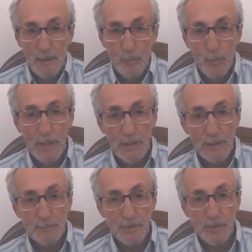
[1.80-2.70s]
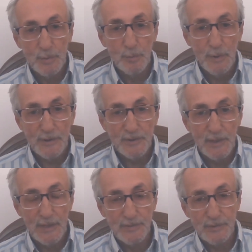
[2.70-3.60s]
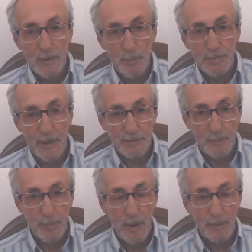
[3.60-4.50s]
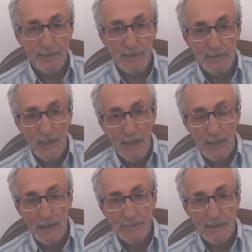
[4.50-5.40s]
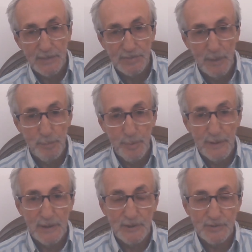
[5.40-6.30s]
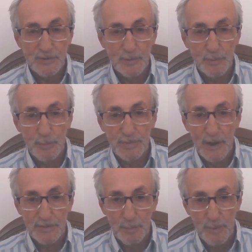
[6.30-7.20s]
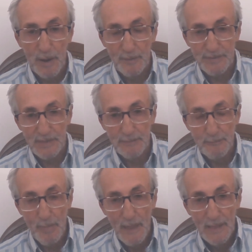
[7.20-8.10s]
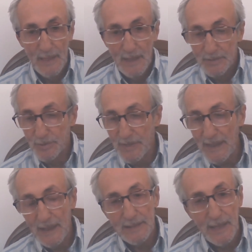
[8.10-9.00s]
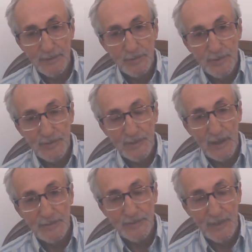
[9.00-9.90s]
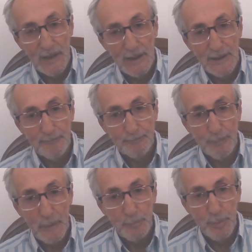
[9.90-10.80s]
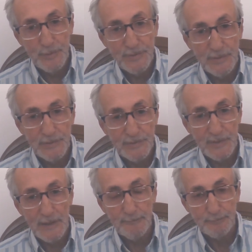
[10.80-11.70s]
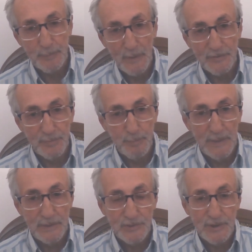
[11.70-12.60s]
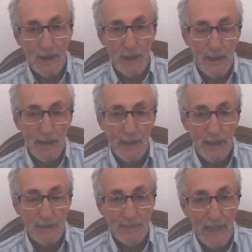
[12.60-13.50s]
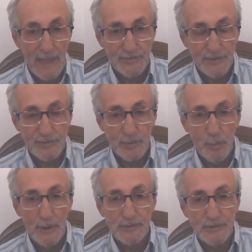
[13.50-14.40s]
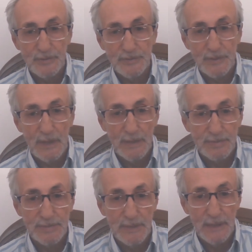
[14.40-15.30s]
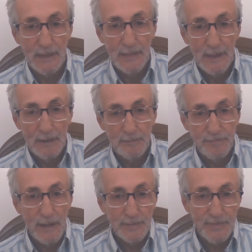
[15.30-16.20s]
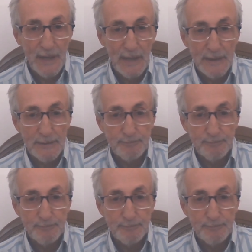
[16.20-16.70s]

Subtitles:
Welcome to Russian History with Dr. Brovkin and Contemporary Issues with Dr. Brovkin. Today I'd like to discuss Putin's speech and answers to questions at the Valday